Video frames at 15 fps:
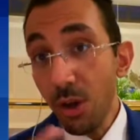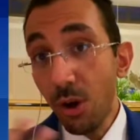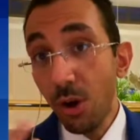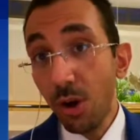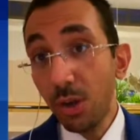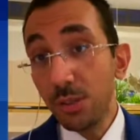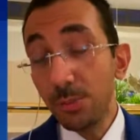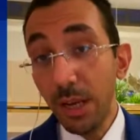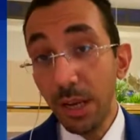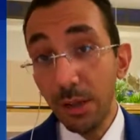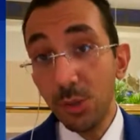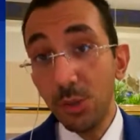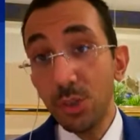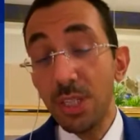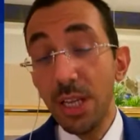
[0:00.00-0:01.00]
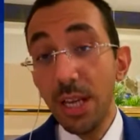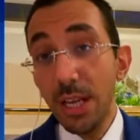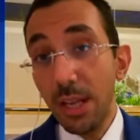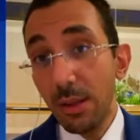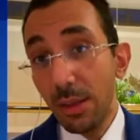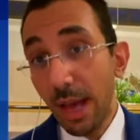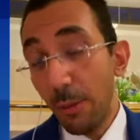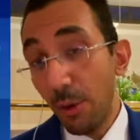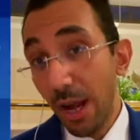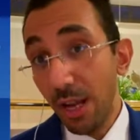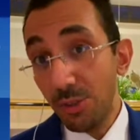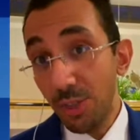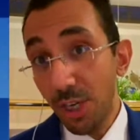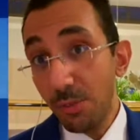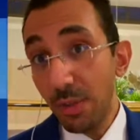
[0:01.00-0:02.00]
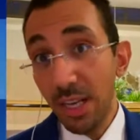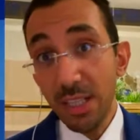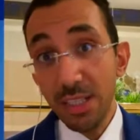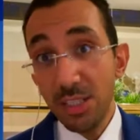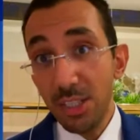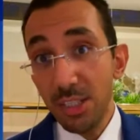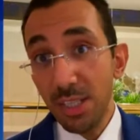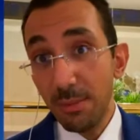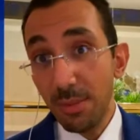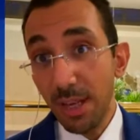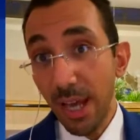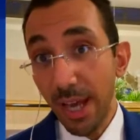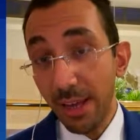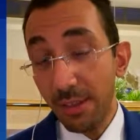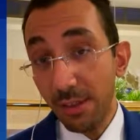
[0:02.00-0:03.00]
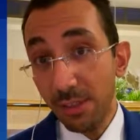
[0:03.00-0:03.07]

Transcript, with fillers: or Belarus, uh, while Germany is just something like